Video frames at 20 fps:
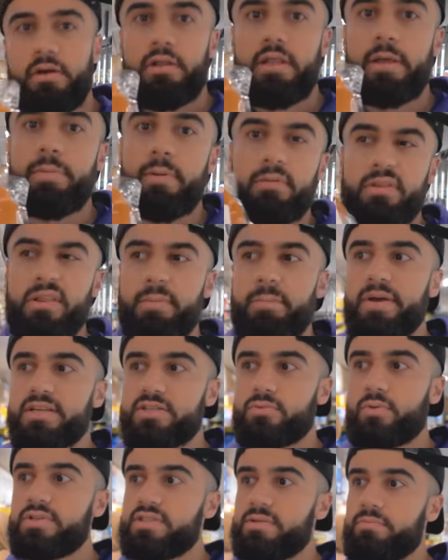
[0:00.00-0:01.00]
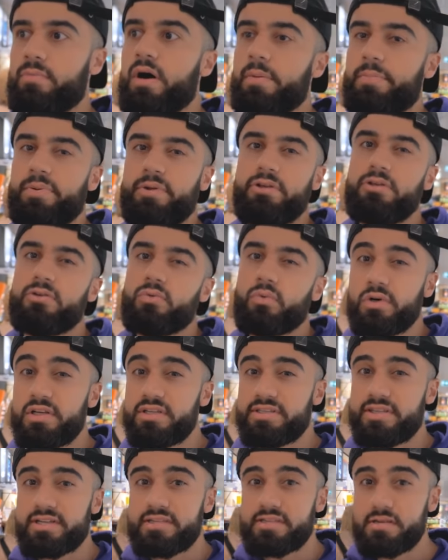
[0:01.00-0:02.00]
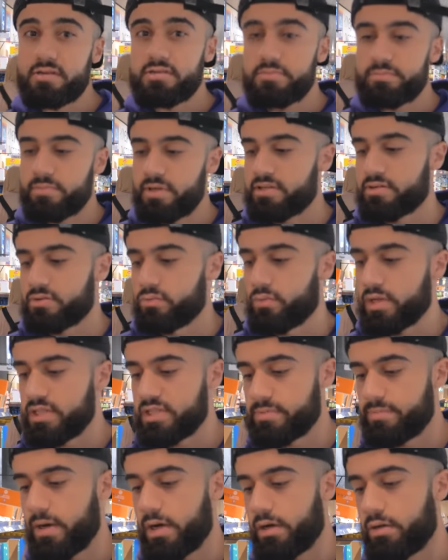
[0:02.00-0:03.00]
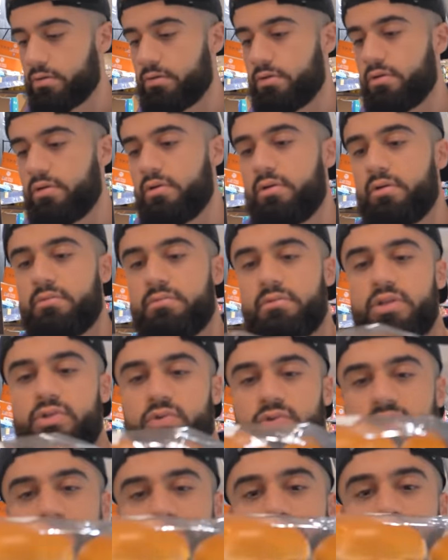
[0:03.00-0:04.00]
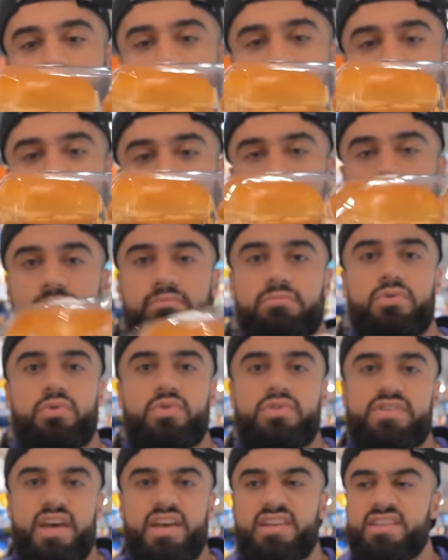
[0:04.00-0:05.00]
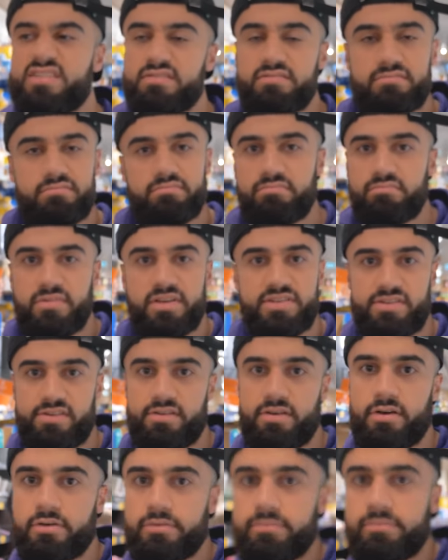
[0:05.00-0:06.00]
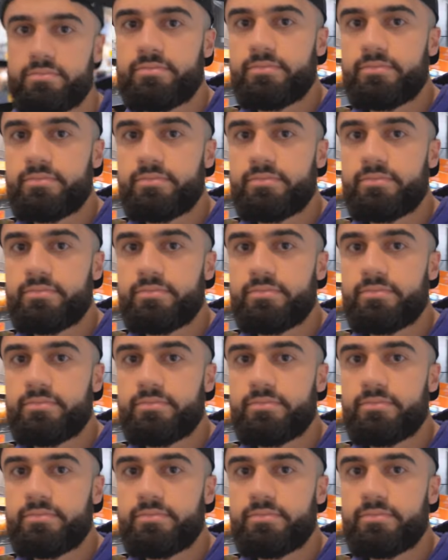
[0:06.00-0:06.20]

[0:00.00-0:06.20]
They're probably the best ones in my opinion. Woolies does sell some decent ones, but these ones have good volume, good taste, easy to go.